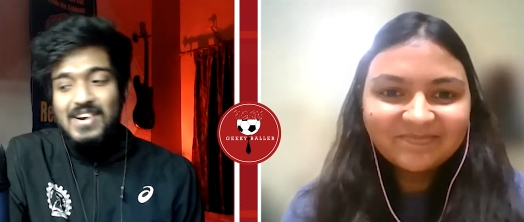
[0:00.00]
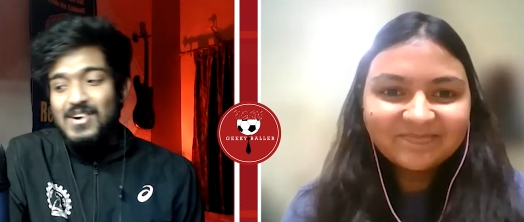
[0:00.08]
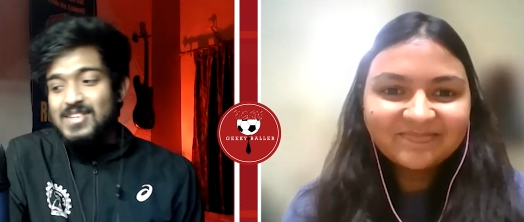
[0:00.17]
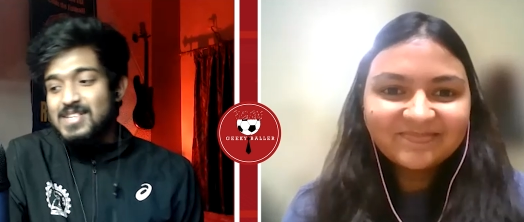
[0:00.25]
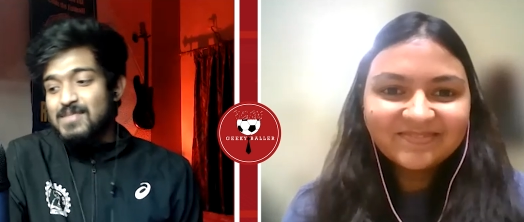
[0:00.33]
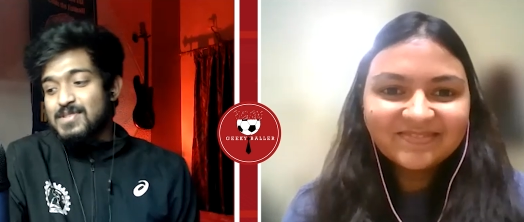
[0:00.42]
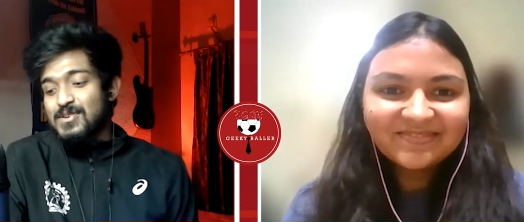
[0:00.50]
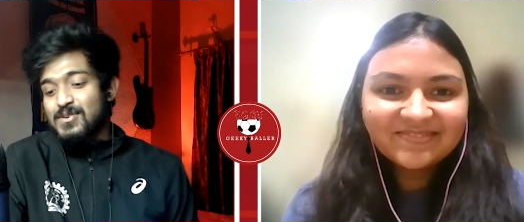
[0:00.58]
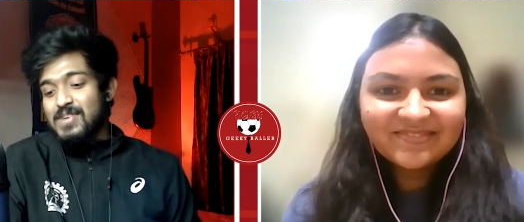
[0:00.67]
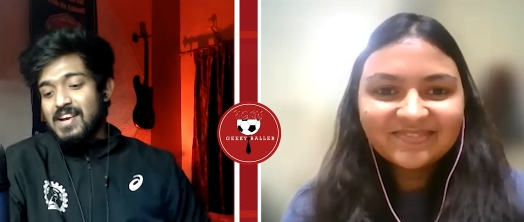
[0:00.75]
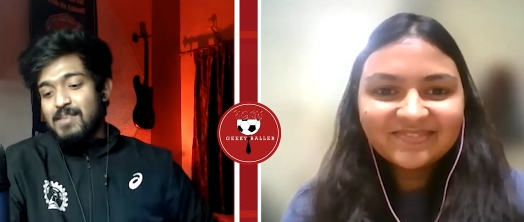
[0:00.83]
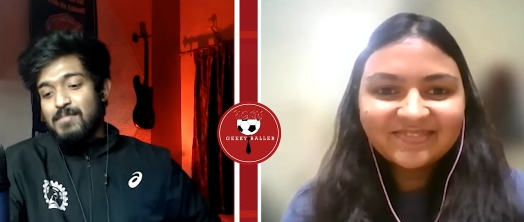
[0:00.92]
Speaker 1: awesome so
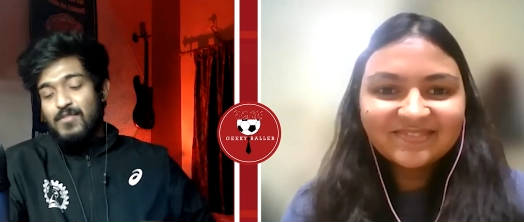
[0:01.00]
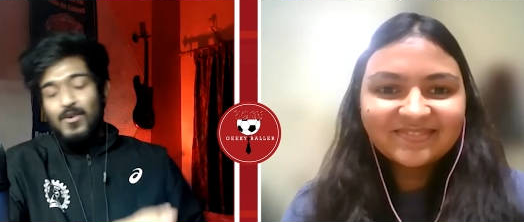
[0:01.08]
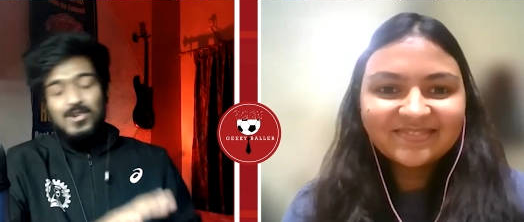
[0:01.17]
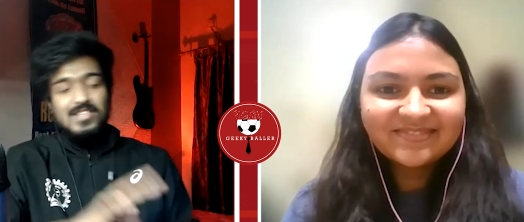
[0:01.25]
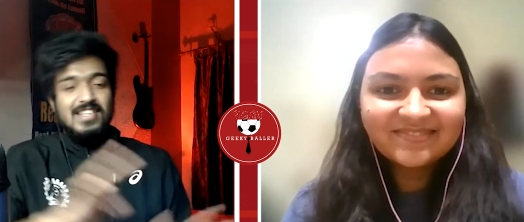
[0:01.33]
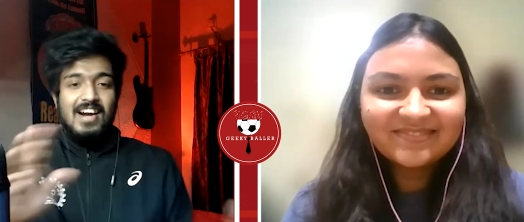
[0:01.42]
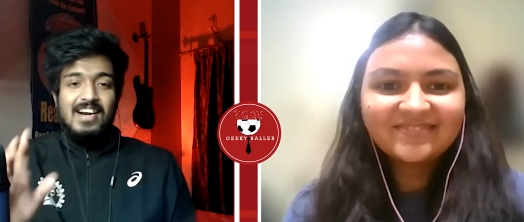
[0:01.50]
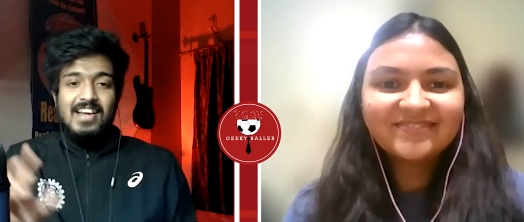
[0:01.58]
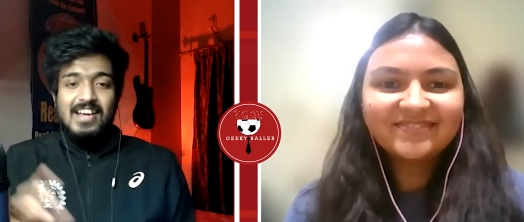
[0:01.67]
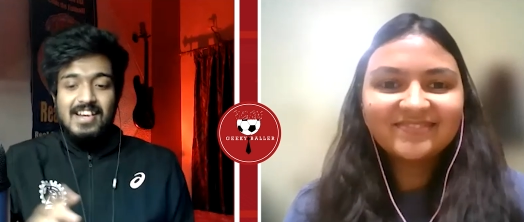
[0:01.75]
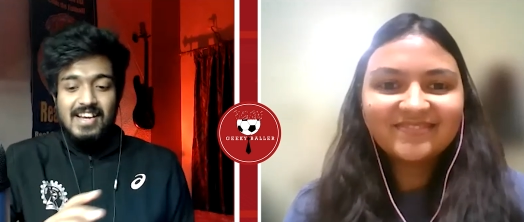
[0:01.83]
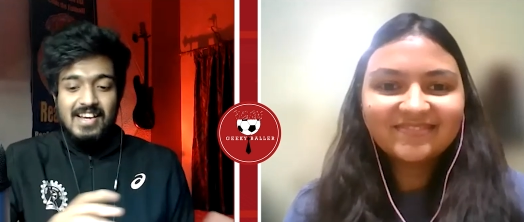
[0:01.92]
like before starting
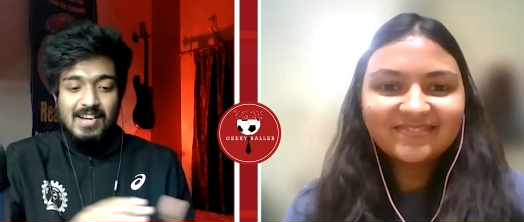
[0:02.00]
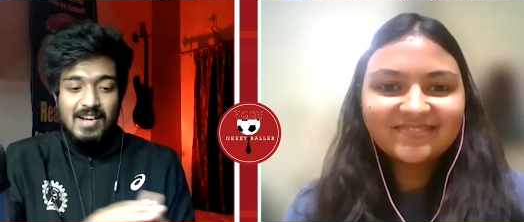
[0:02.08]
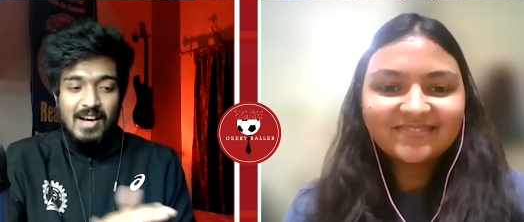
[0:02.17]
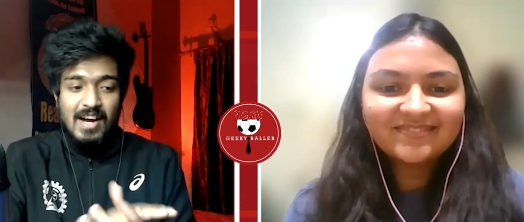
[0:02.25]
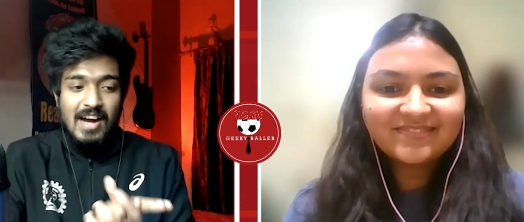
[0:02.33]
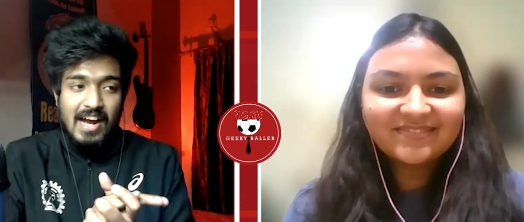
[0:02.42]
like uh,